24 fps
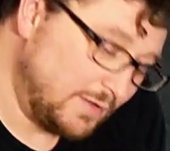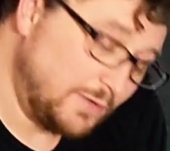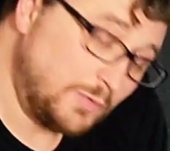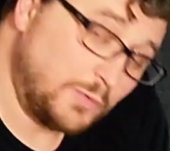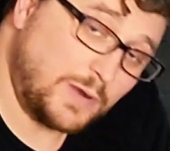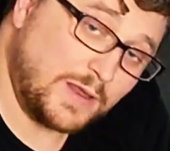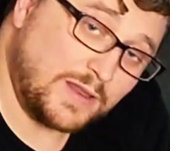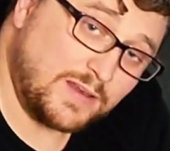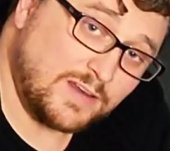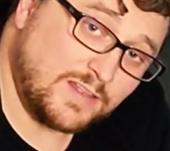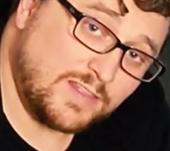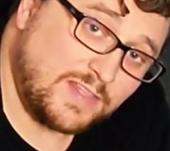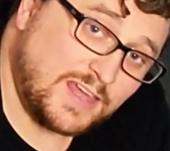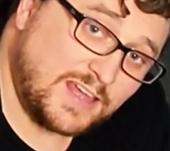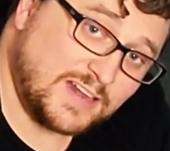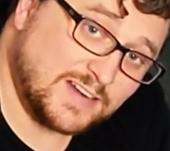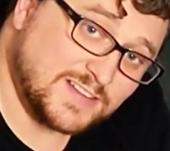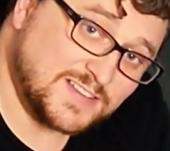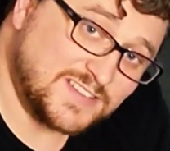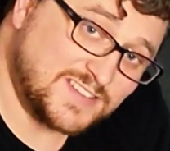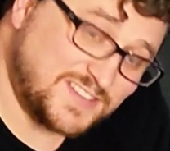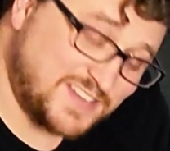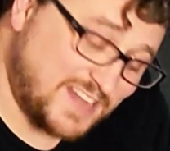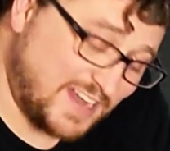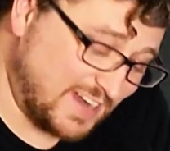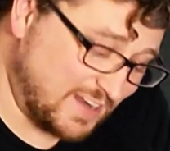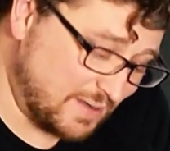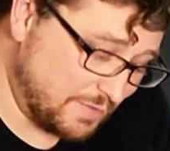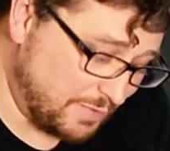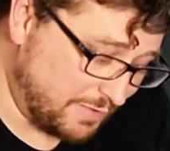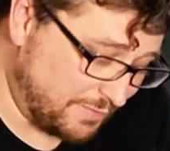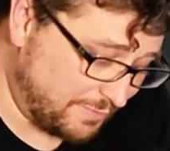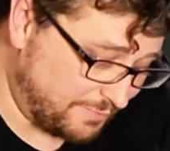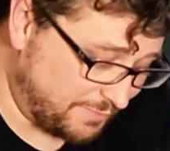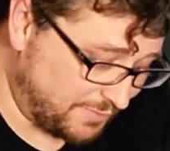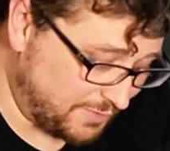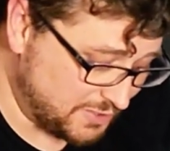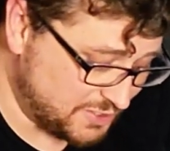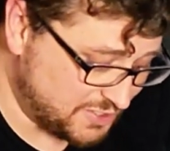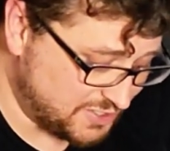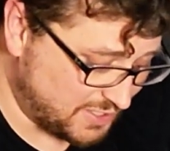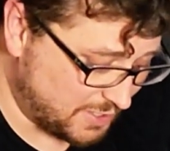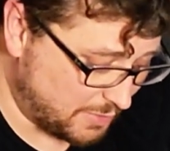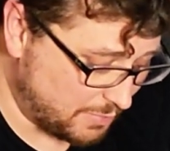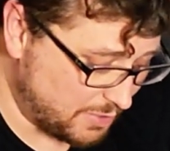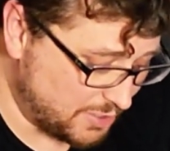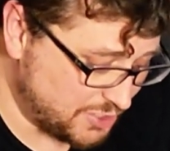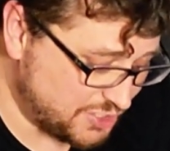We'll get into that in a second, but
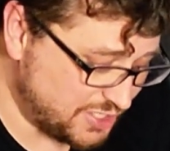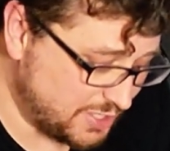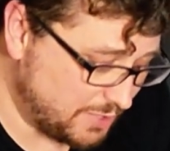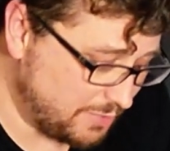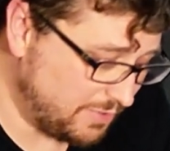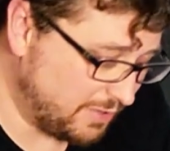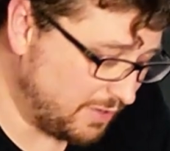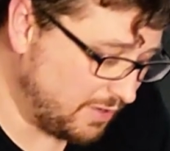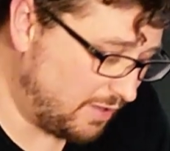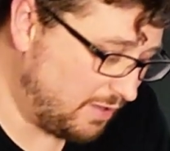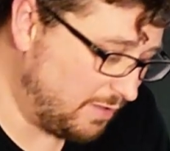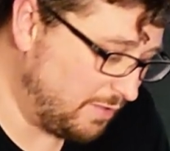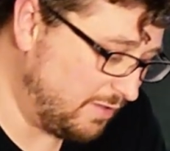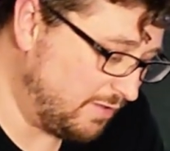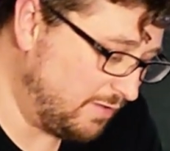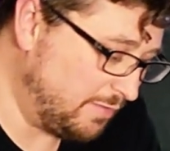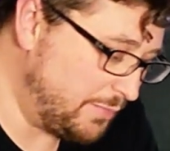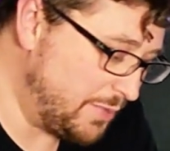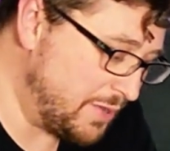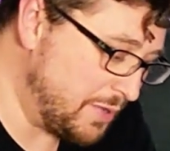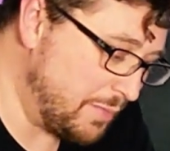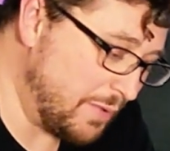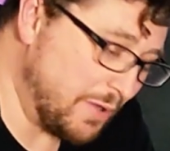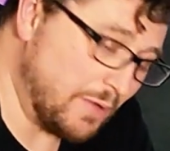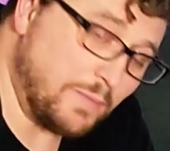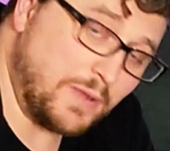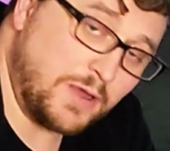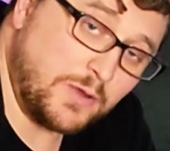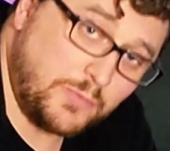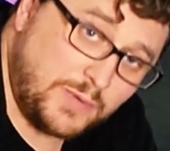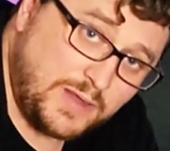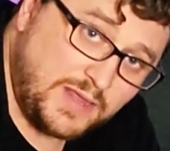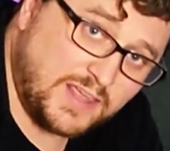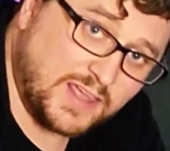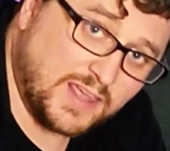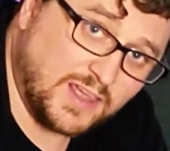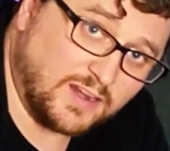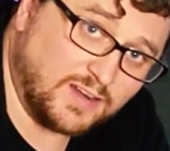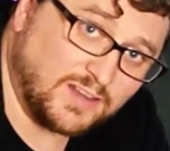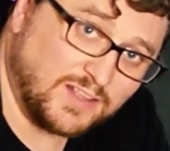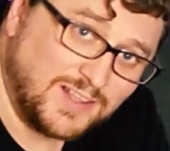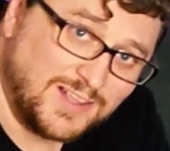first I want to share with you all a little bit about my weekend.